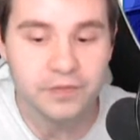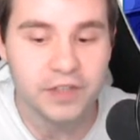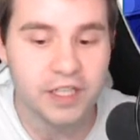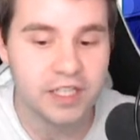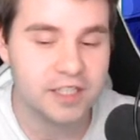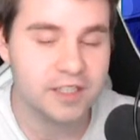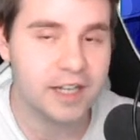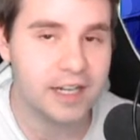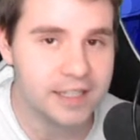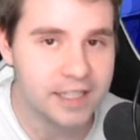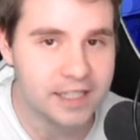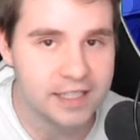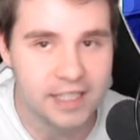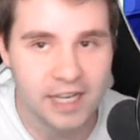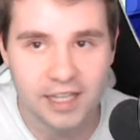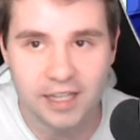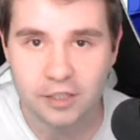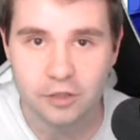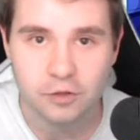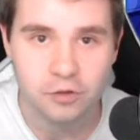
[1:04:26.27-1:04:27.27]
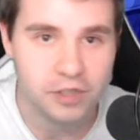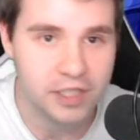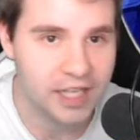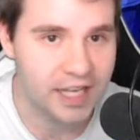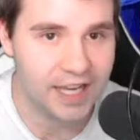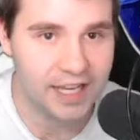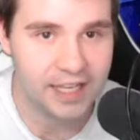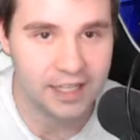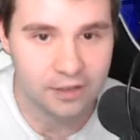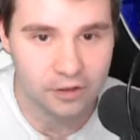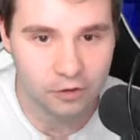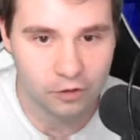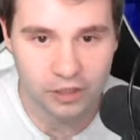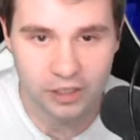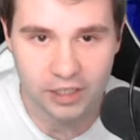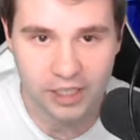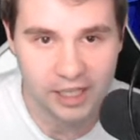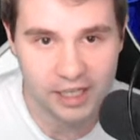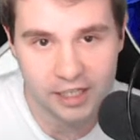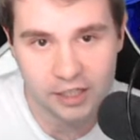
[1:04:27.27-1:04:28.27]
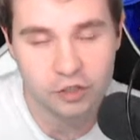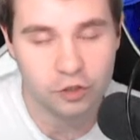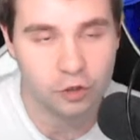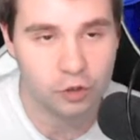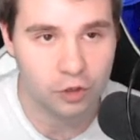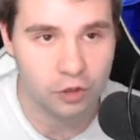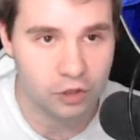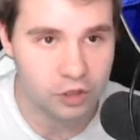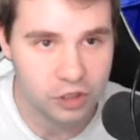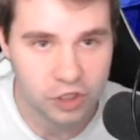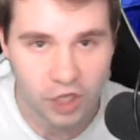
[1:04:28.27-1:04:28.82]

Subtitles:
That's not to say that you can't hit your